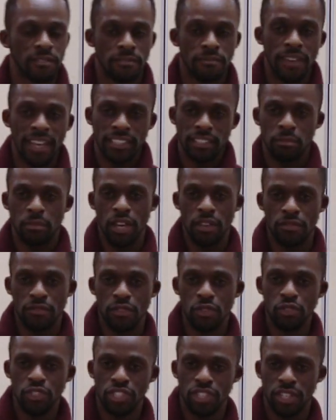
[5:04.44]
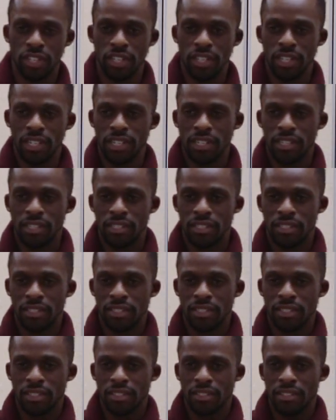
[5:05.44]
affect my future.
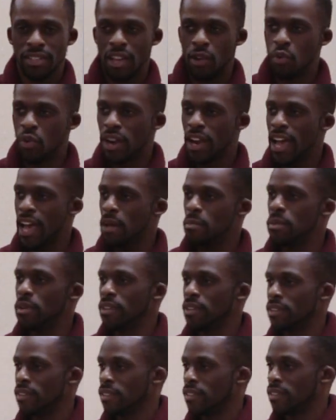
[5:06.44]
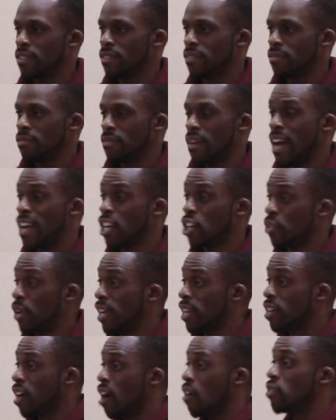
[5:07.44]
And what happened? I had a
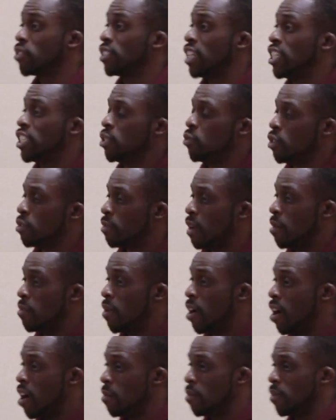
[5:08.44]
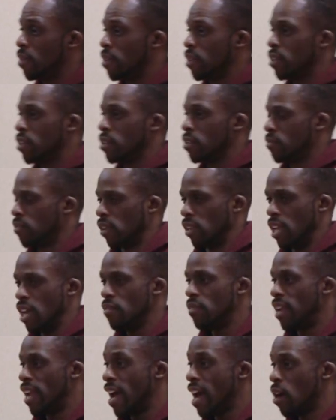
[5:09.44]
great conversation with my mom for
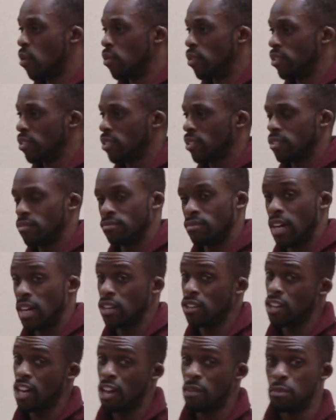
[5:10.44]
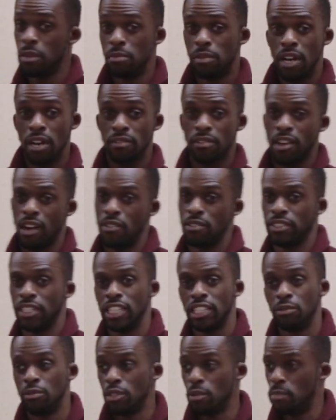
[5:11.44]
11 hours. And I don't know how people have
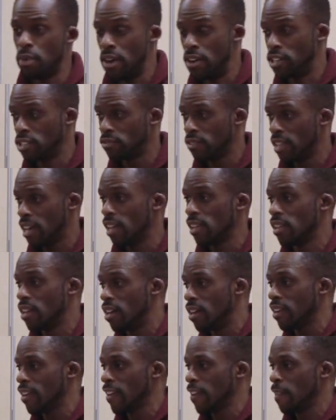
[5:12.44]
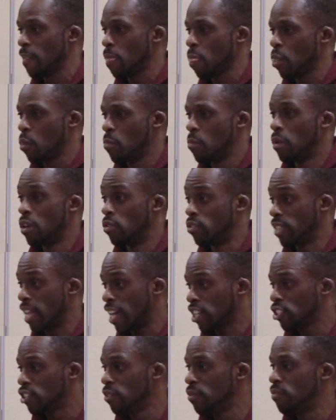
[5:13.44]
conversations with their parents for that long, but it was
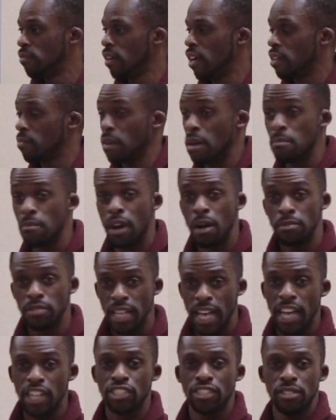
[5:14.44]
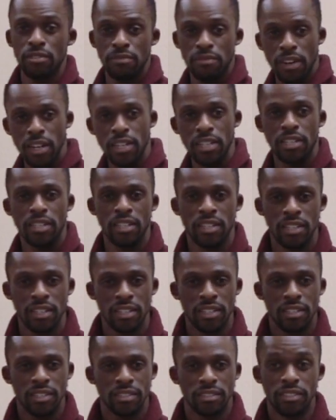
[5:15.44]
actually fun. My mom's actually funny.
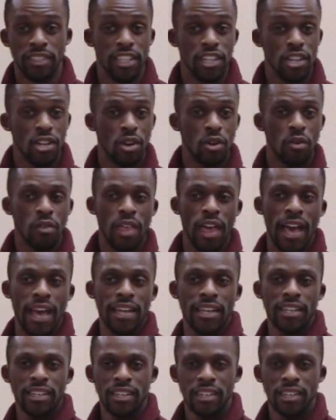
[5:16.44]
Didn't know that.